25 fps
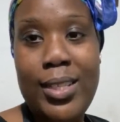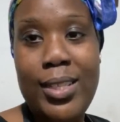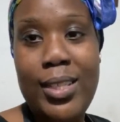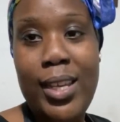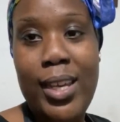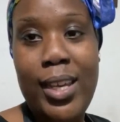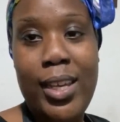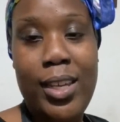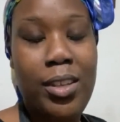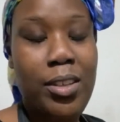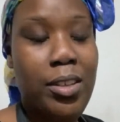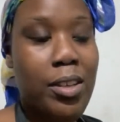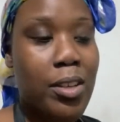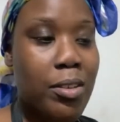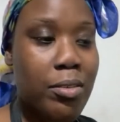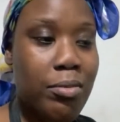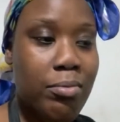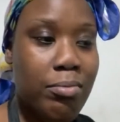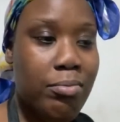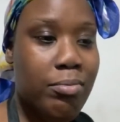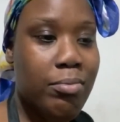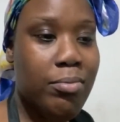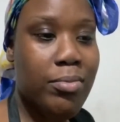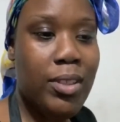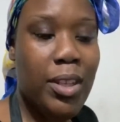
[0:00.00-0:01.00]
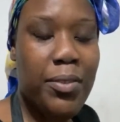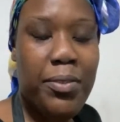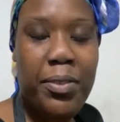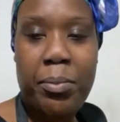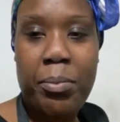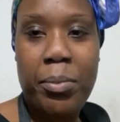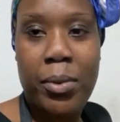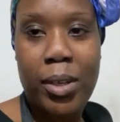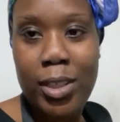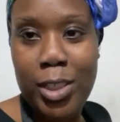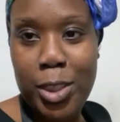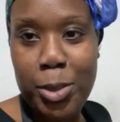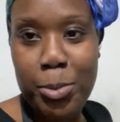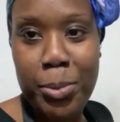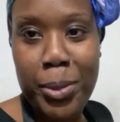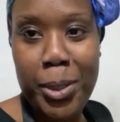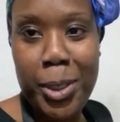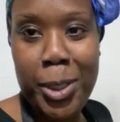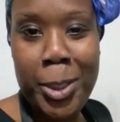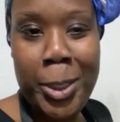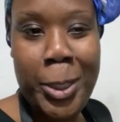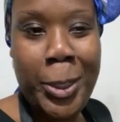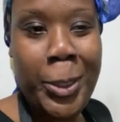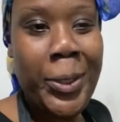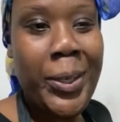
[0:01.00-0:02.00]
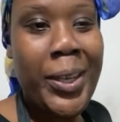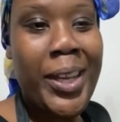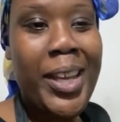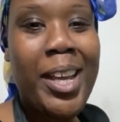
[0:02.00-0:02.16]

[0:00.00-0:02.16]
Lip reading: hair, you know. Nothing much, but you know,